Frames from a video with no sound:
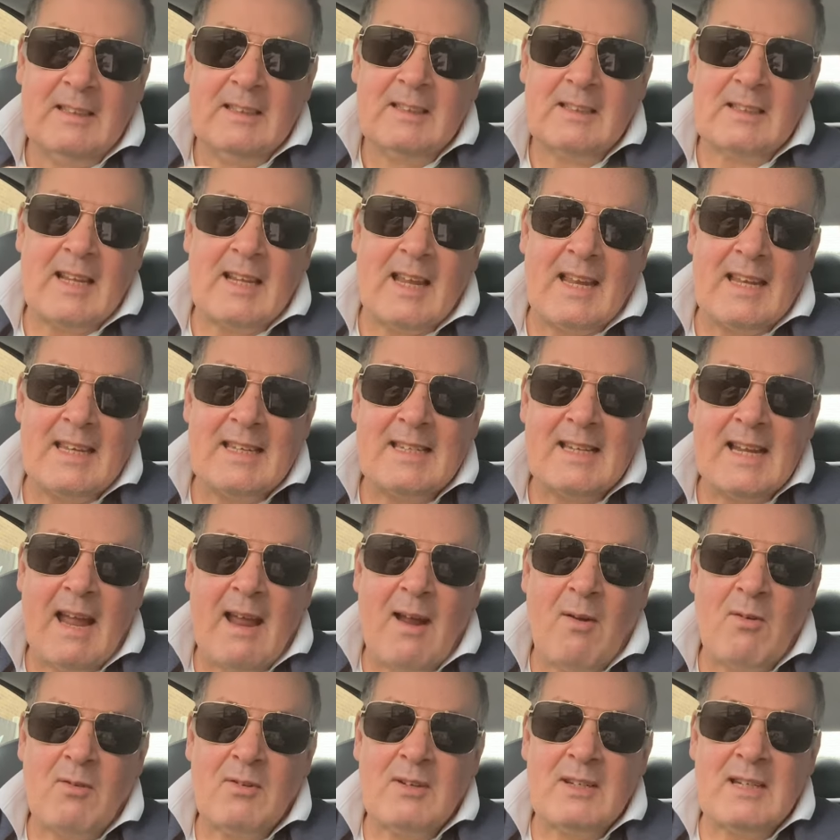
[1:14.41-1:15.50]
It's going
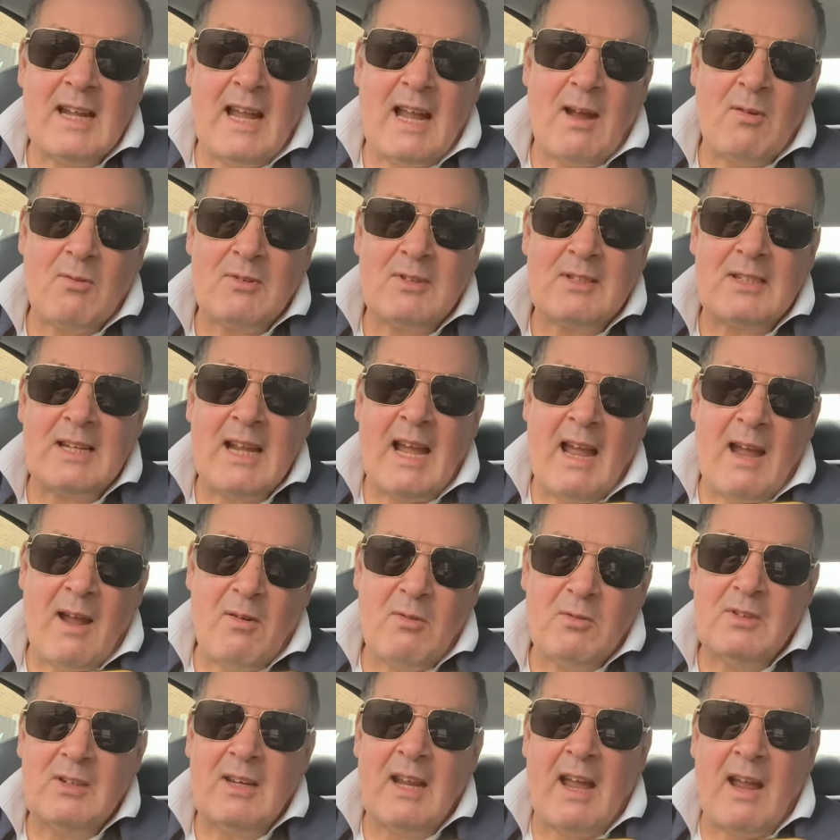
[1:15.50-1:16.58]
down, down,
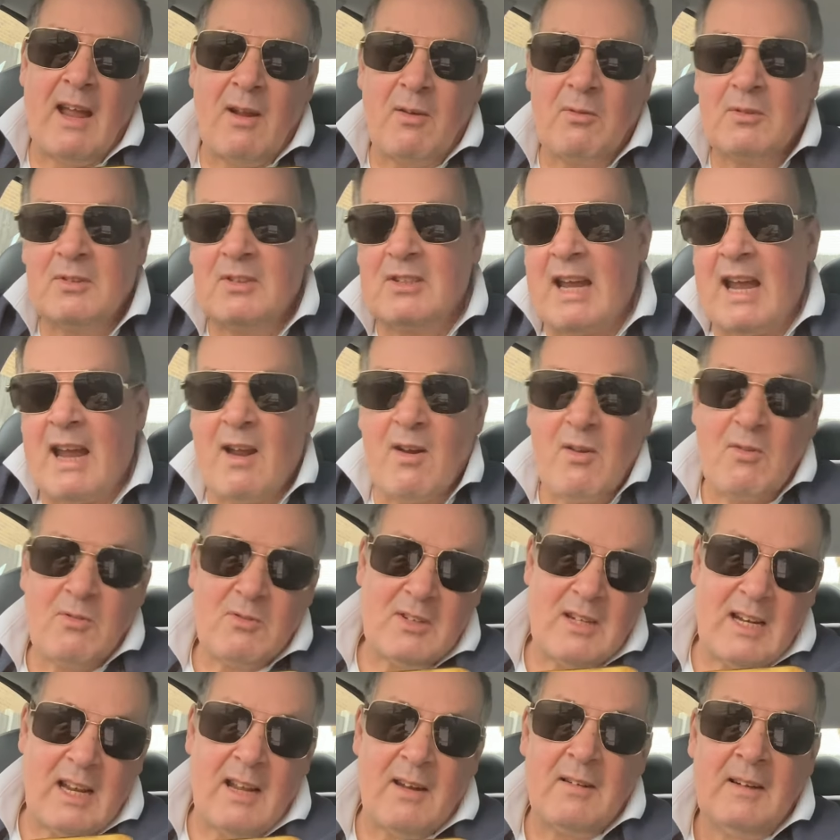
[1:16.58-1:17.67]
down, down, down,
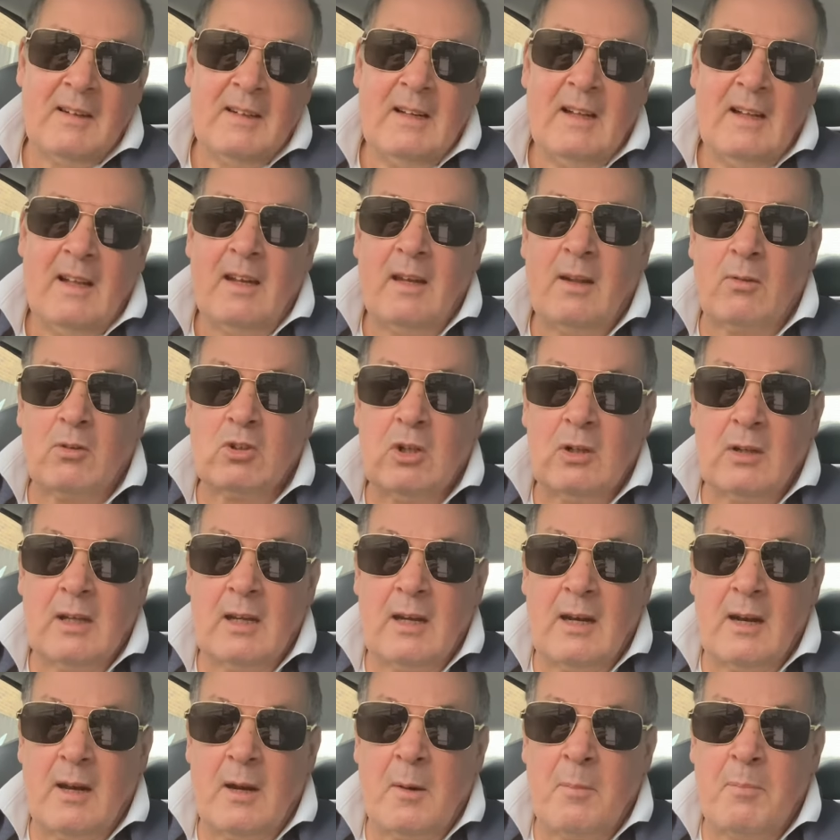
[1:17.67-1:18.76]
down. And I was
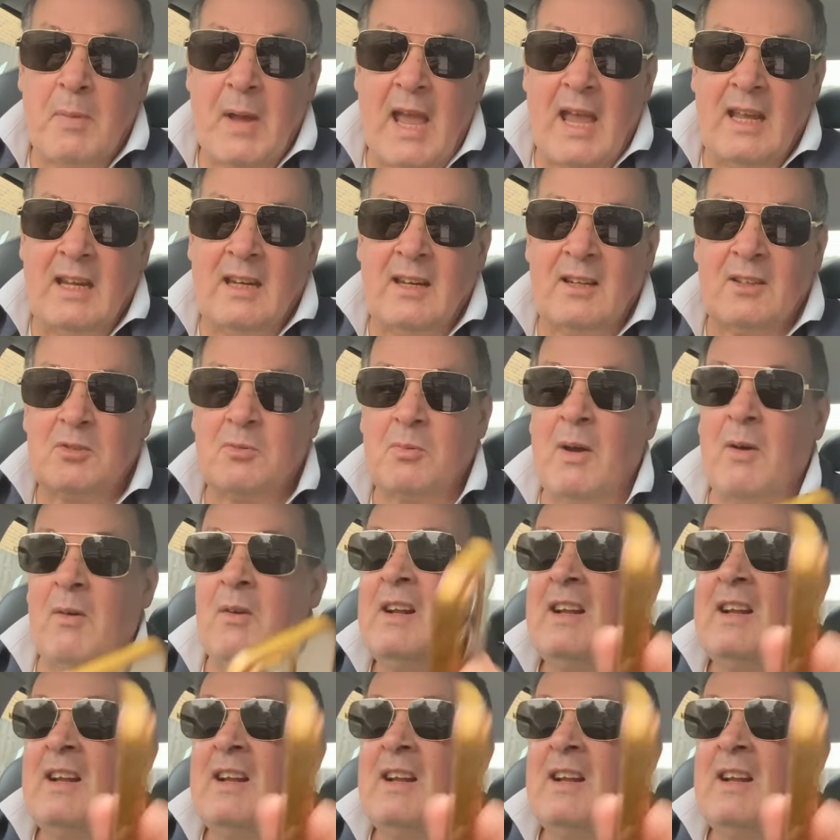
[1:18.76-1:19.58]
looking at the betting as well.